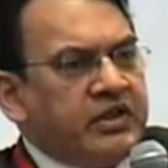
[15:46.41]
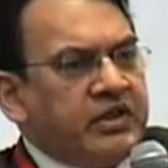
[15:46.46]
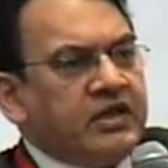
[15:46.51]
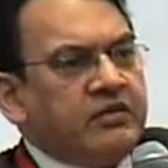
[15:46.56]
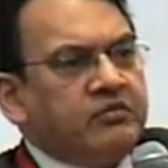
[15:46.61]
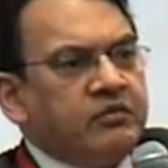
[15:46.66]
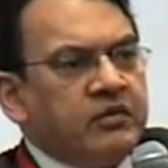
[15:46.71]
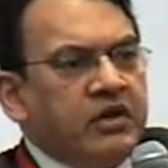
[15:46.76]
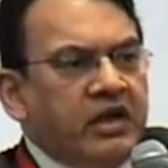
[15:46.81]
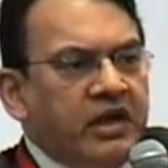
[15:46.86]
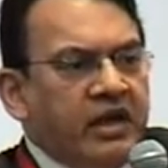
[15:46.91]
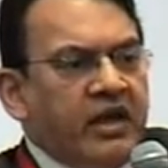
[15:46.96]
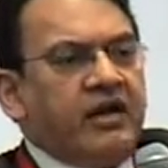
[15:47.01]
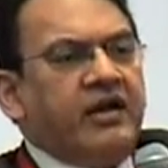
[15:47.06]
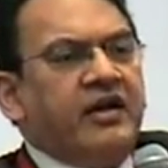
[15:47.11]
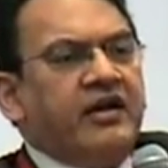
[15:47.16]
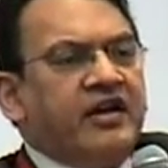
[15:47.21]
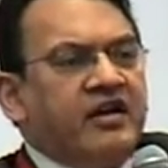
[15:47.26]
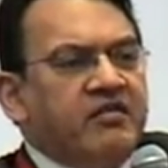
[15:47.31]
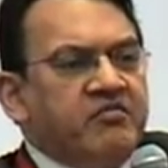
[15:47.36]
p.m.,
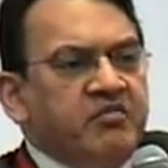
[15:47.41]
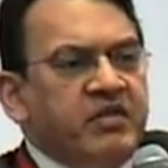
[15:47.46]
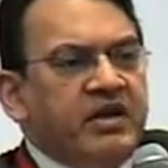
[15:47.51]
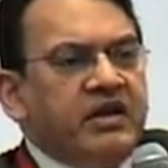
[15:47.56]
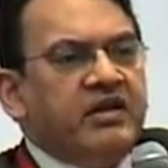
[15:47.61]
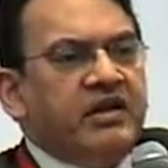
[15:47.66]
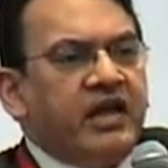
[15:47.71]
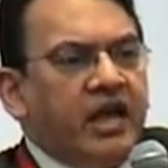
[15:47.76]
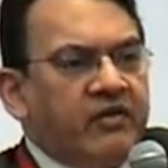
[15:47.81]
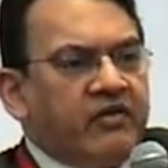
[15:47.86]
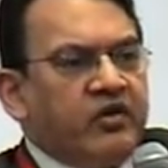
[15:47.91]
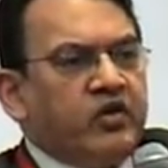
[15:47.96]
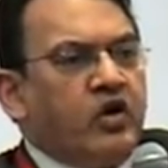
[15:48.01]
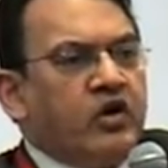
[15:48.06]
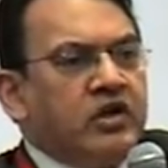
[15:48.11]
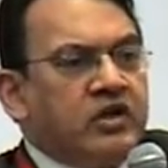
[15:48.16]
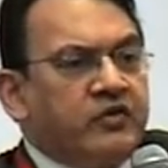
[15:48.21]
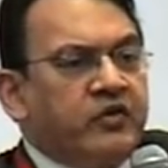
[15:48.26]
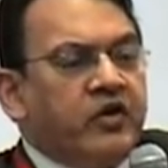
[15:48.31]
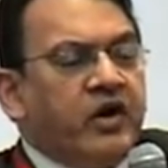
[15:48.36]
Kerala government gave an
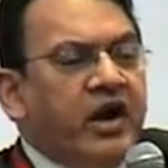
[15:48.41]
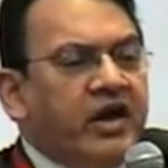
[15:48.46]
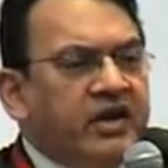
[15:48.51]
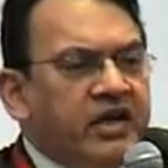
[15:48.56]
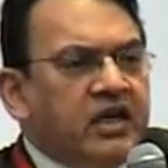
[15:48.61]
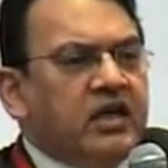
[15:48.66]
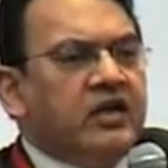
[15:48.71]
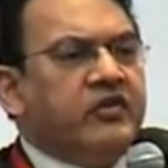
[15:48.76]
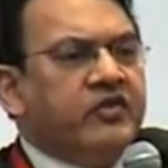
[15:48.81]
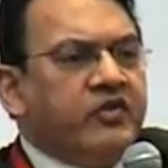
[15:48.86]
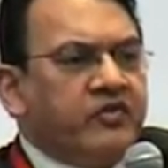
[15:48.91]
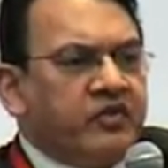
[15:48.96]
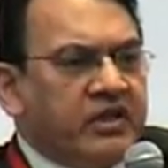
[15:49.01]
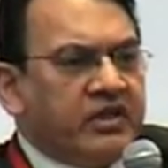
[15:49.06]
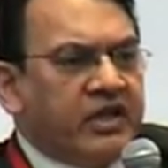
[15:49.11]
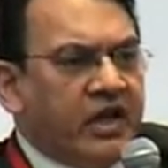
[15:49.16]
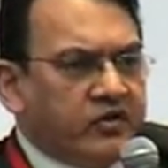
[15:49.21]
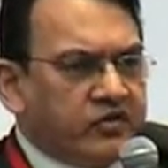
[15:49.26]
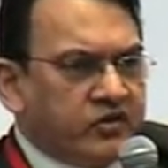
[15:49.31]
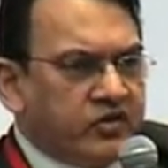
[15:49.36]
order for
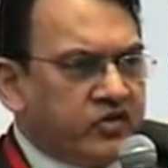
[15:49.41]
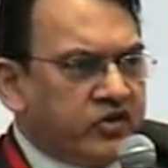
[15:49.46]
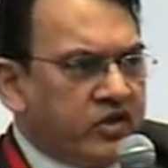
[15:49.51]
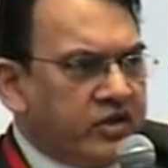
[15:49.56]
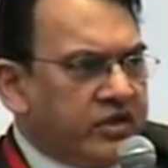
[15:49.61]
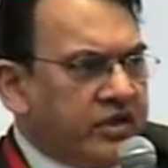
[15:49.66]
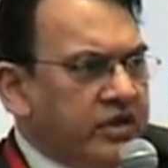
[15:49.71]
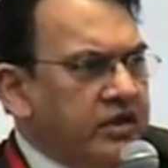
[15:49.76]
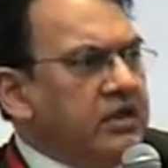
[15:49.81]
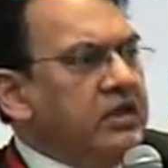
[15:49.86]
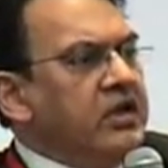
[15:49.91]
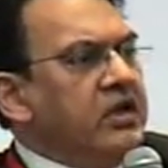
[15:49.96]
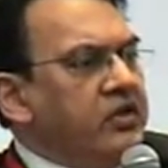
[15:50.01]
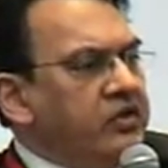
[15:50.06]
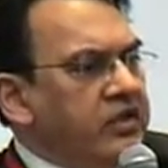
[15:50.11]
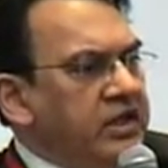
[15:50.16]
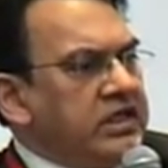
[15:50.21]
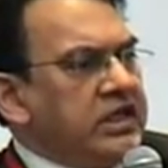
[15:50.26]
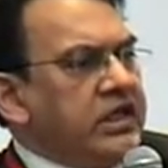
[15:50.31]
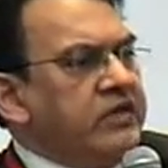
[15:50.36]
150,000 children.
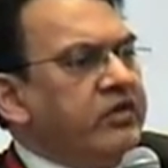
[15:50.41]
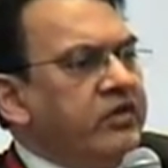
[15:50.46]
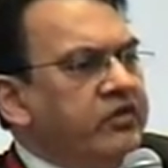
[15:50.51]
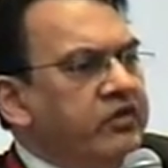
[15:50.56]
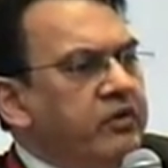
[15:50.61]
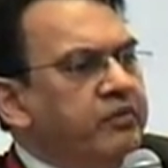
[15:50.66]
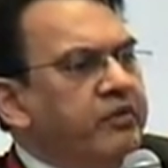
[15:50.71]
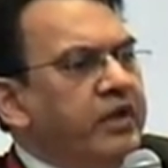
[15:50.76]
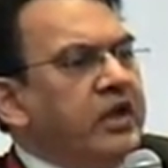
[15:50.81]
They said we will